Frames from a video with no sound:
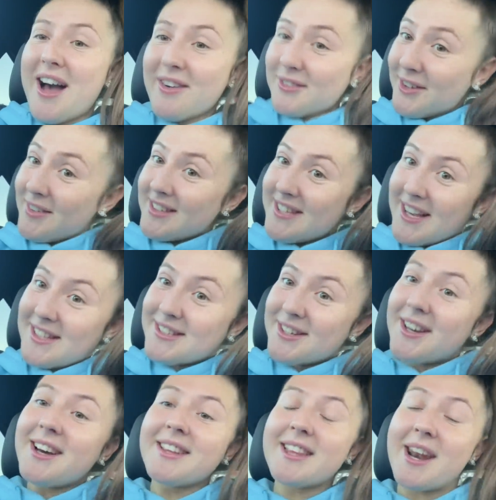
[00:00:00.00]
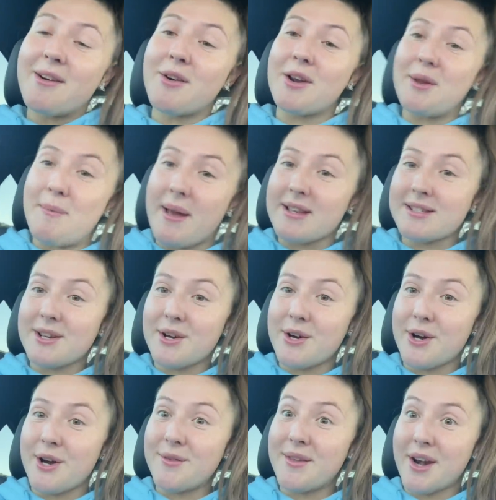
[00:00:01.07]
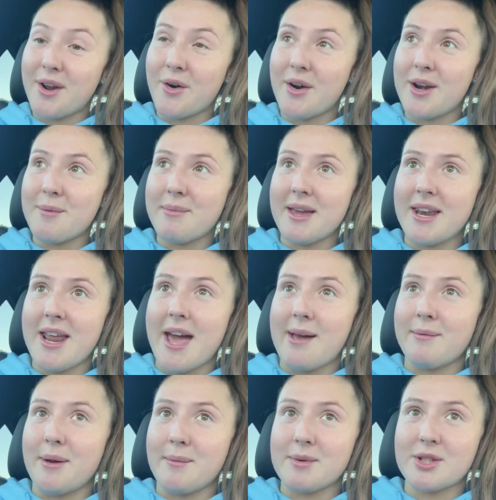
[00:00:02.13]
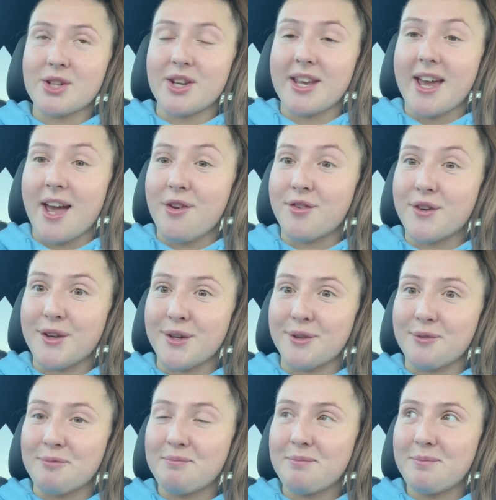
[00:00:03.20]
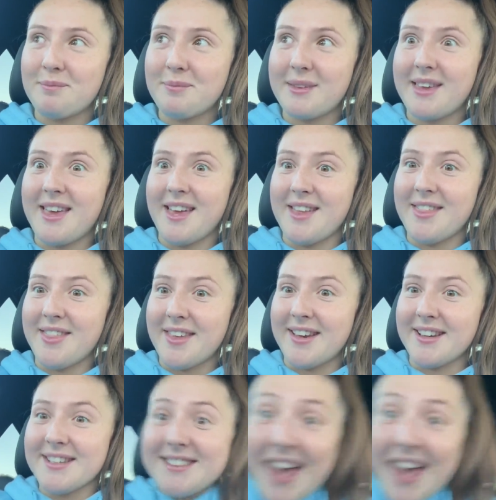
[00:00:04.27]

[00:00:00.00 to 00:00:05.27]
I've got a Tesco, then I'm going to Pets at Home, then I'm going to B&M. I'm just going to get a few kitten things.